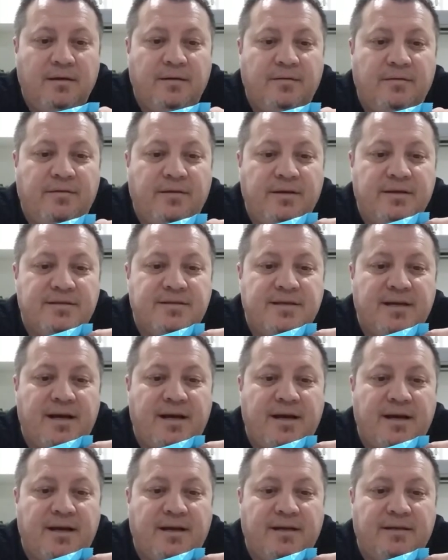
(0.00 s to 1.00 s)
these
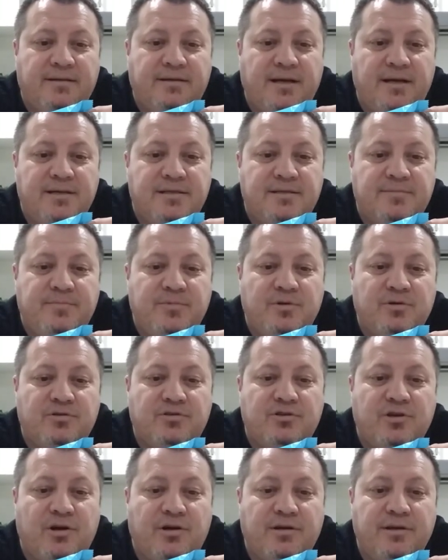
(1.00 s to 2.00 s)
contains milk
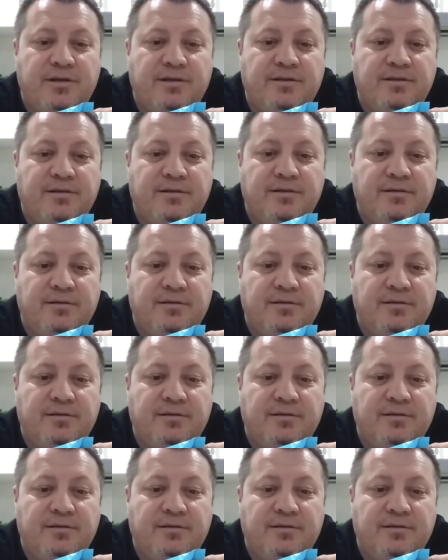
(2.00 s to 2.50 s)
chocolate,